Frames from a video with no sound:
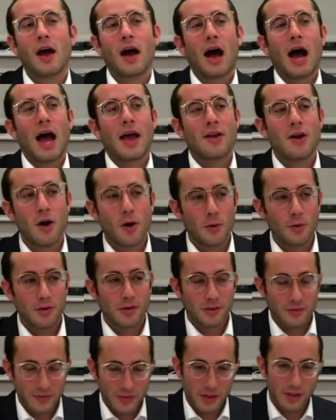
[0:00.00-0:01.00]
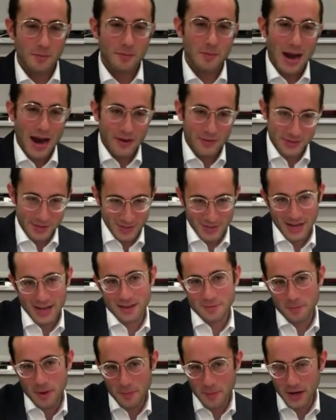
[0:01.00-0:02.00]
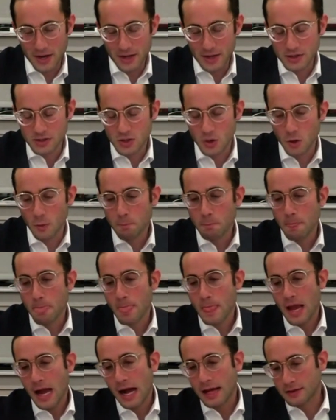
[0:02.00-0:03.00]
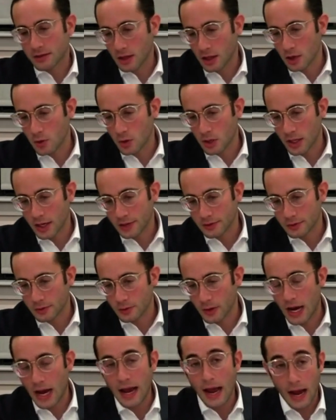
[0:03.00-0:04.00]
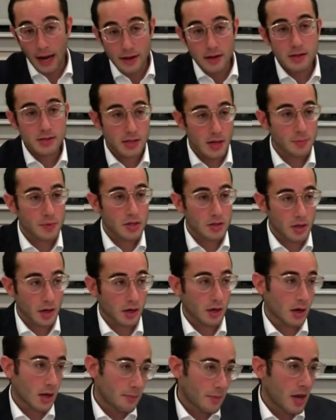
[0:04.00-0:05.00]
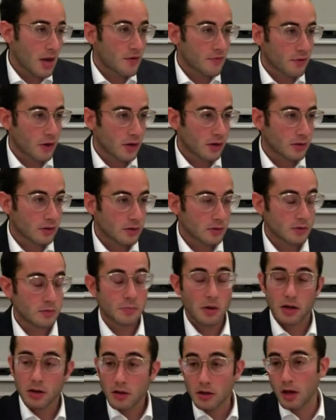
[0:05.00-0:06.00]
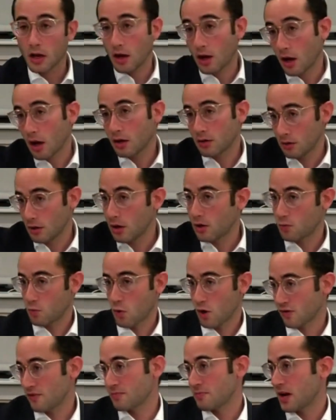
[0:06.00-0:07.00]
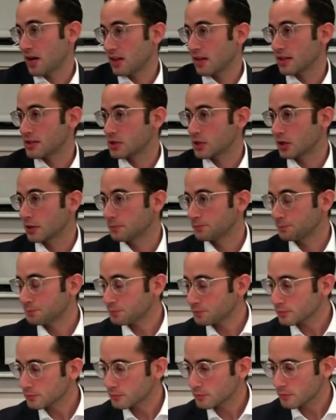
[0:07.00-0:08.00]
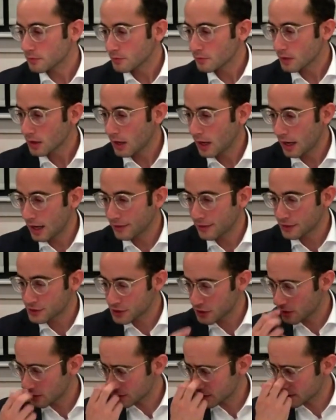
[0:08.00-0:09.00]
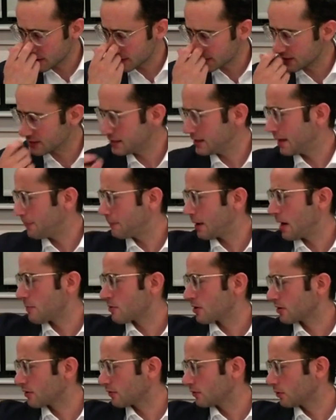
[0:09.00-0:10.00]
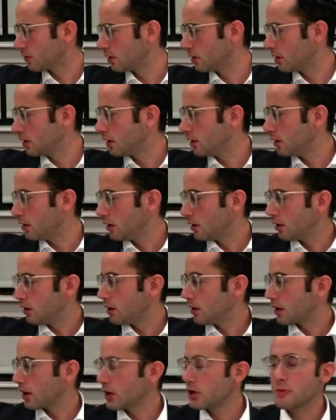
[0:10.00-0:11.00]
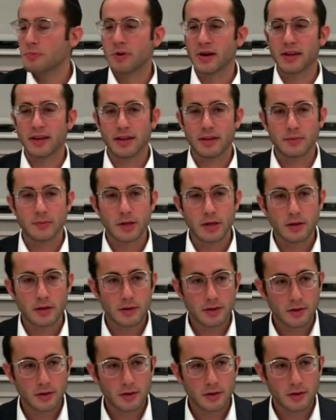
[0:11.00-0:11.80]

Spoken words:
I know you'll feel embarrassed to take my money, so I'll tell you what I do. I need something done, and I'll pay you for it. They'll be like, okay, work for money, that's good. And then she goes and says, you see that paper on the floor? Can you bring that to me?